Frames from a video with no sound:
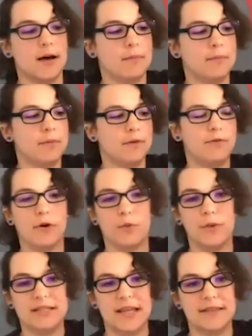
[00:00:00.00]
before
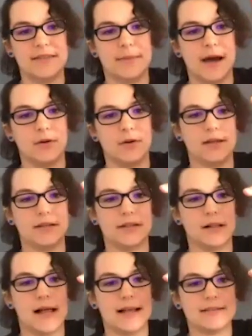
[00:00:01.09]
we take them out into
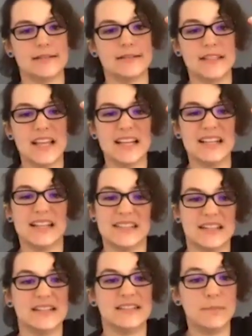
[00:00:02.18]
classes again, because
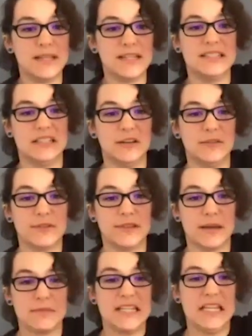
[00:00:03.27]
it is a big deal for
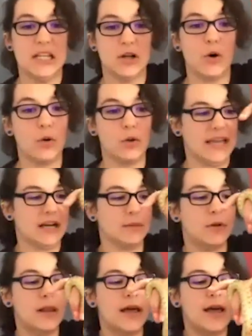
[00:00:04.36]
them to eat a whole
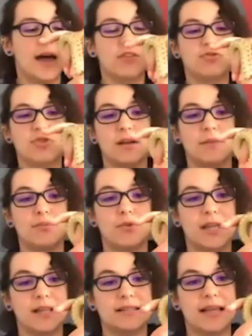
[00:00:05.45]
animal and try to break
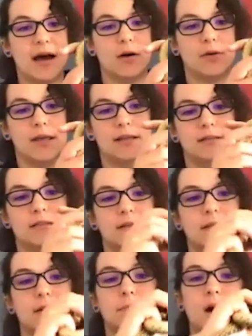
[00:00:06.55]
it down into
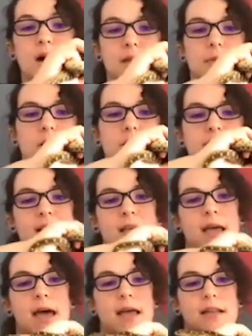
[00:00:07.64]
their body parts
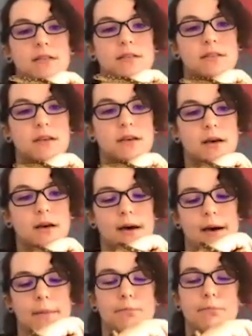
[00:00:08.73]
and into
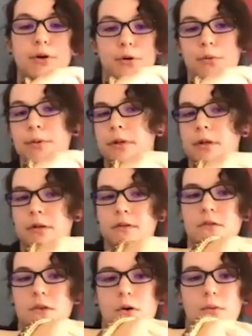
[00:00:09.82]
poop. So